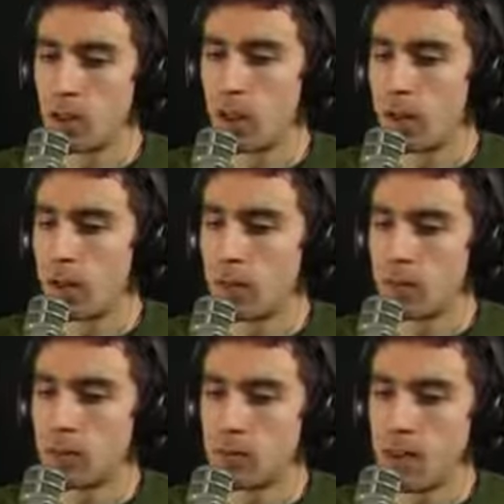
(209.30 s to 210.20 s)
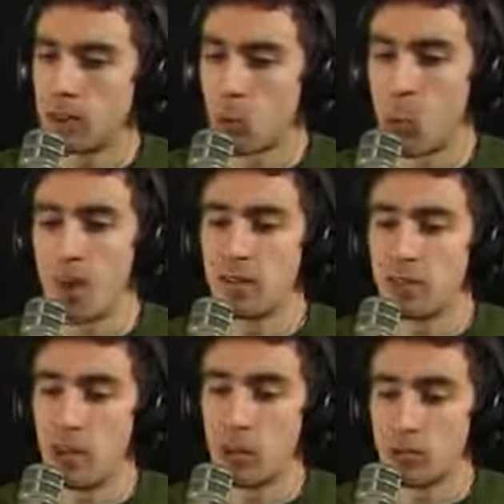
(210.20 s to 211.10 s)
Um, it's one
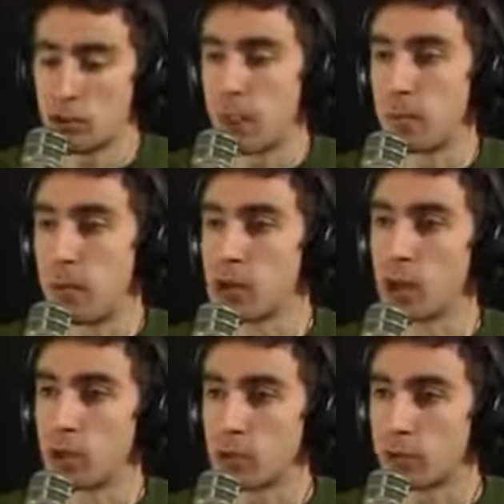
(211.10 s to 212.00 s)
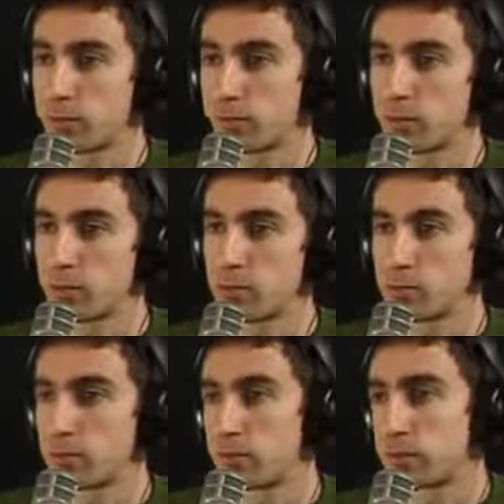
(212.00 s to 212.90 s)
that they will try to make work. Yeah.
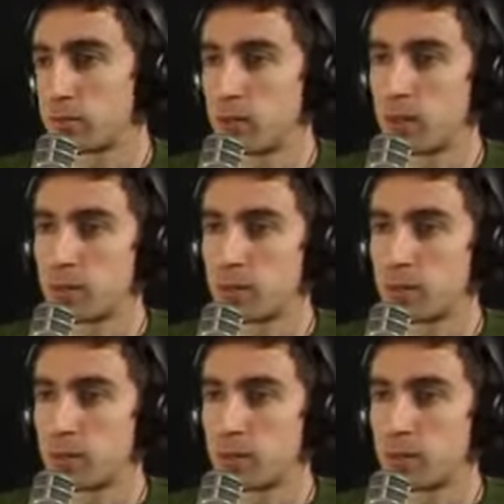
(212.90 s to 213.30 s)
Yeah.